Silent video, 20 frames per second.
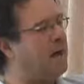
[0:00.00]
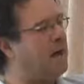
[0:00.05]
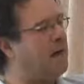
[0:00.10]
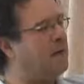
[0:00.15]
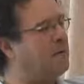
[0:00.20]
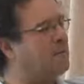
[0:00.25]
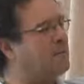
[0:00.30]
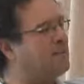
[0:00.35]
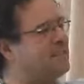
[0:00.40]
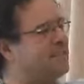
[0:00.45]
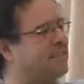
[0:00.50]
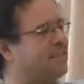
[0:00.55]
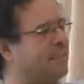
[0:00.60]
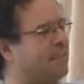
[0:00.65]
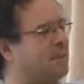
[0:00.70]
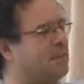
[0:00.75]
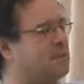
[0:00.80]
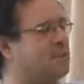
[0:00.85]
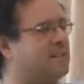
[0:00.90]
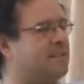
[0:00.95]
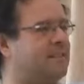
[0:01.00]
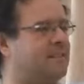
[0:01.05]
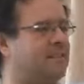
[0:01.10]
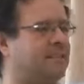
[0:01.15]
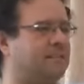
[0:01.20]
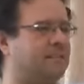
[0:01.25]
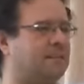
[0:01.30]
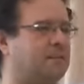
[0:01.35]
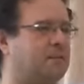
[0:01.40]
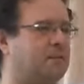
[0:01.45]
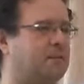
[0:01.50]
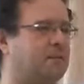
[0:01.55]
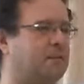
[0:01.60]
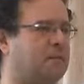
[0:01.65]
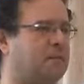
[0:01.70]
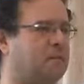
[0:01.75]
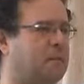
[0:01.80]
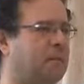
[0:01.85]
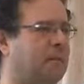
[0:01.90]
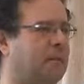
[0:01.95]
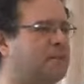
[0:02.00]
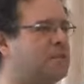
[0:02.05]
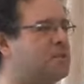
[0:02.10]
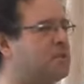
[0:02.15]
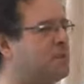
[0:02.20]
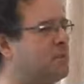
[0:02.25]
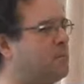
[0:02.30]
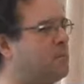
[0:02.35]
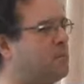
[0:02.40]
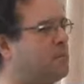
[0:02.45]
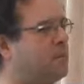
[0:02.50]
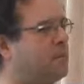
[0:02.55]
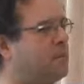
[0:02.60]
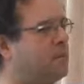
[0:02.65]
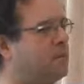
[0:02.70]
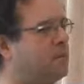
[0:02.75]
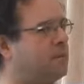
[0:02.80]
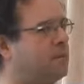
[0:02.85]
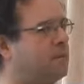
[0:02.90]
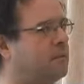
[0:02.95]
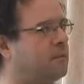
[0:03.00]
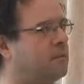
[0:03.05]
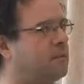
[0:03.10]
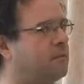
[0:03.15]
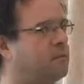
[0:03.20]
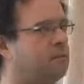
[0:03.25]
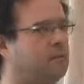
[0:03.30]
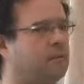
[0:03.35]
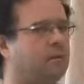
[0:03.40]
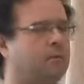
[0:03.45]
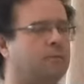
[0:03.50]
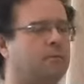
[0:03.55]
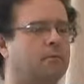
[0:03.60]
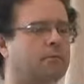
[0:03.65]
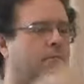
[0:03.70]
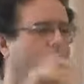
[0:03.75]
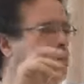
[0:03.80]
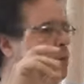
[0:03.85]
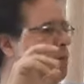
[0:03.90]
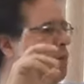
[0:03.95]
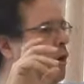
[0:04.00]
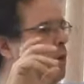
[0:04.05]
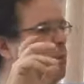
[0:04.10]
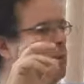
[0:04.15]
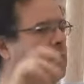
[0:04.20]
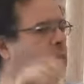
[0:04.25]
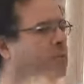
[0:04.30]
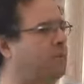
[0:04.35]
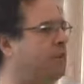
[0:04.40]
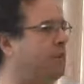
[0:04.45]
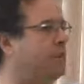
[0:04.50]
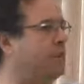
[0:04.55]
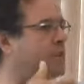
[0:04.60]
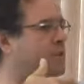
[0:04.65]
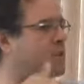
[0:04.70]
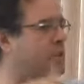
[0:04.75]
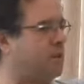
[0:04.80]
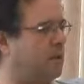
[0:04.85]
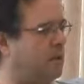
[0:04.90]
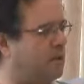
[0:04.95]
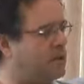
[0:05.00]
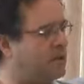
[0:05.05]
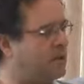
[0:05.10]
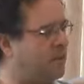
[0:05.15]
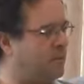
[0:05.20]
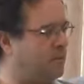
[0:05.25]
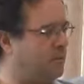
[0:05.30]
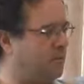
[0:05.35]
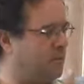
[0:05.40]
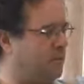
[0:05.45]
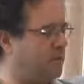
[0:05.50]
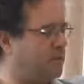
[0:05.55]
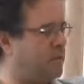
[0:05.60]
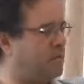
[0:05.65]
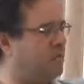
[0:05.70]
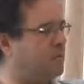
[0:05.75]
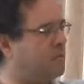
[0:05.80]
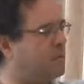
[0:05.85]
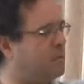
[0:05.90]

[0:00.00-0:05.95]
How is the relationship with the normal village outside of this